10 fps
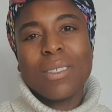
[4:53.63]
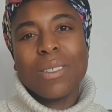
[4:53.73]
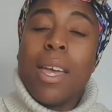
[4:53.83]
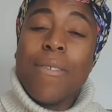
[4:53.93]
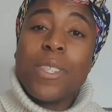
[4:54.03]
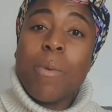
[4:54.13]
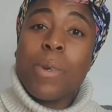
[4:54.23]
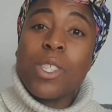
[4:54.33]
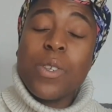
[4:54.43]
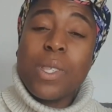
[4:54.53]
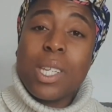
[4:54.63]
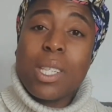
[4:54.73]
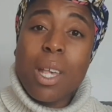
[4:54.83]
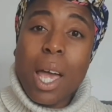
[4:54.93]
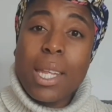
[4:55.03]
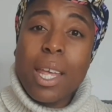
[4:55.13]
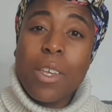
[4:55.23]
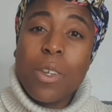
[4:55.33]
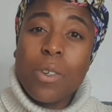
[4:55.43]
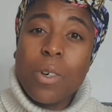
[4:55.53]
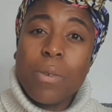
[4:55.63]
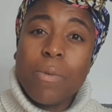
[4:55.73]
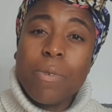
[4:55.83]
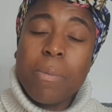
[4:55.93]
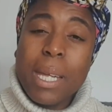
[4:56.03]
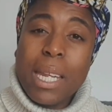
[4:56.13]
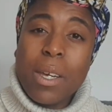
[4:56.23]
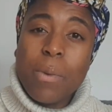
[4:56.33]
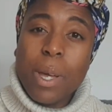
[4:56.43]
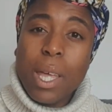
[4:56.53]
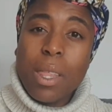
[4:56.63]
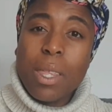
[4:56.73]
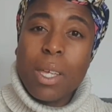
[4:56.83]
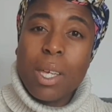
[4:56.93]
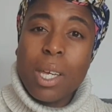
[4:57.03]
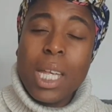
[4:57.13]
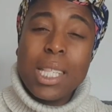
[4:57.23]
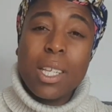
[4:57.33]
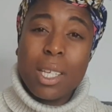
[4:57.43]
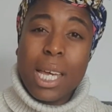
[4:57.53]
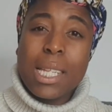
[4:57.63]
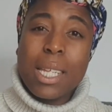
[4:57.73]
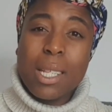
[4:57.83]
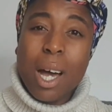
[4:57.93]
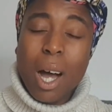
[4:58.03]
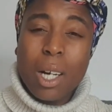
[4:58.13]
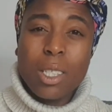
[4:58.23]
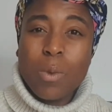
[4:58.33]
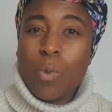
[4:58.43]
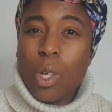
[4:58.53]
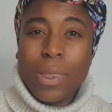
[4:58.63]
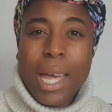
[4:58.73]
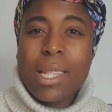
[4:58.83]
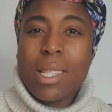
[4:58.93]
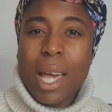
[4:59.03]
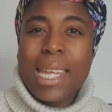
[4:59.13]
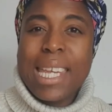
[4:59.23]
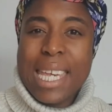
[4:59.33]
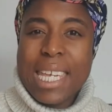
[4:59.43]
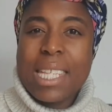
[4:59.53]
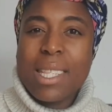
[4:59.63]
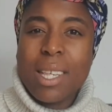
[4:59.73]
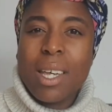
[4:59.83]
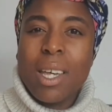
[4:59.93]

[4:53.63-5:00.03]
If someone's using a sign that you're not familiar with, it's a good idea to ask them what that sign is.